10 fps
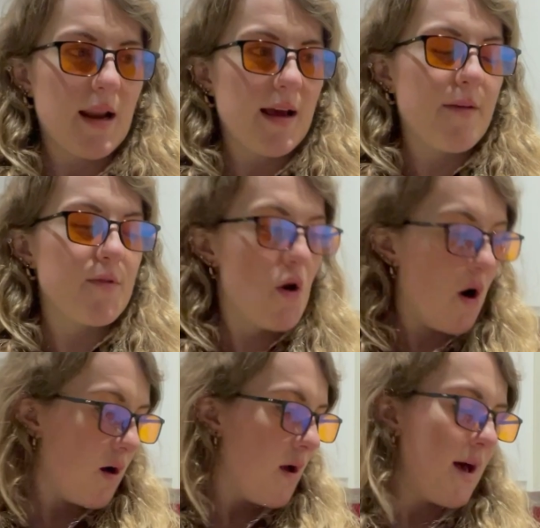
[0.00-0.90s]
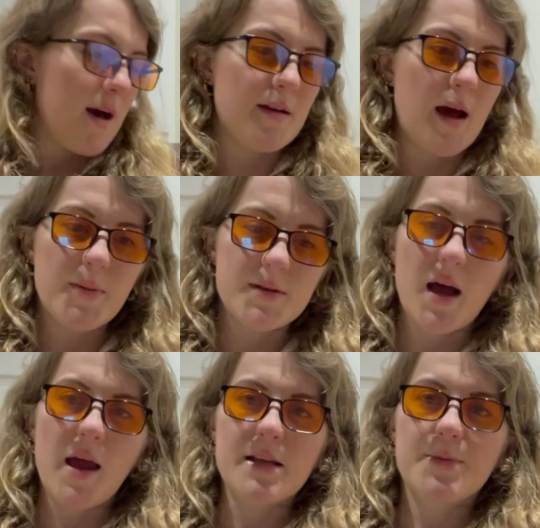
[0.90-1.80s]
Like I've not had an
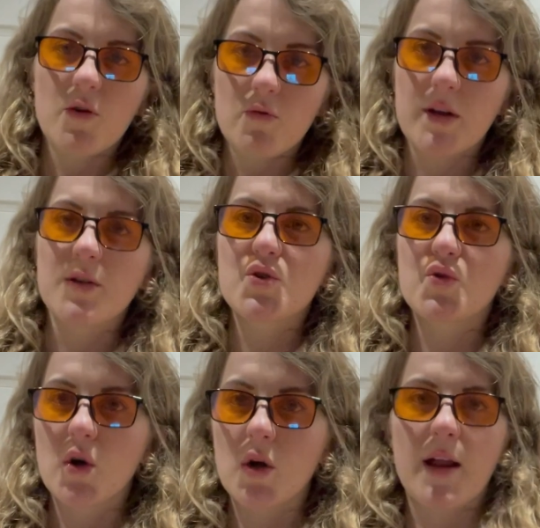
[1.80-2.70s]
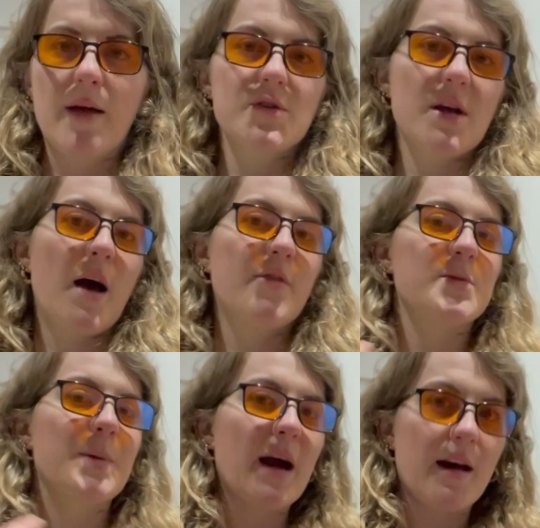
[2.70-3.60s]
appetite, and it's been a real struggle, and I've just
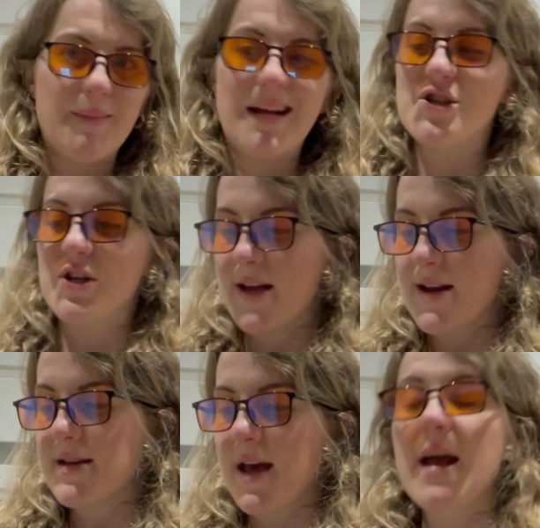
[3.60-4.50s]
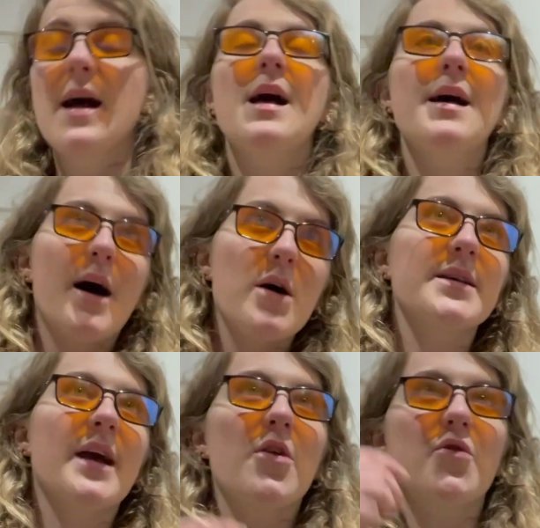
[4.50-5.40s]
been kind of managing day to day how to
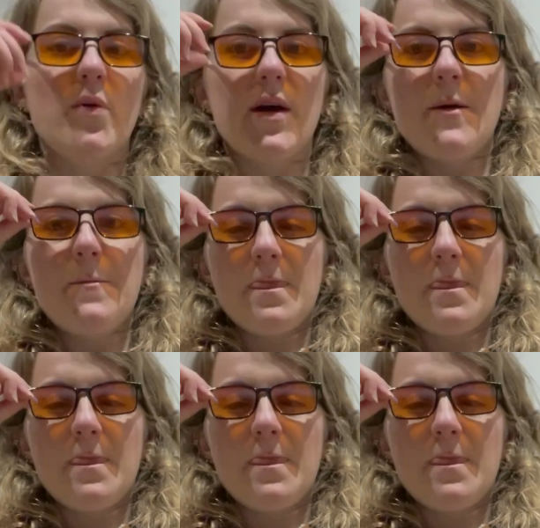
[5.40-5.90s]
get through it.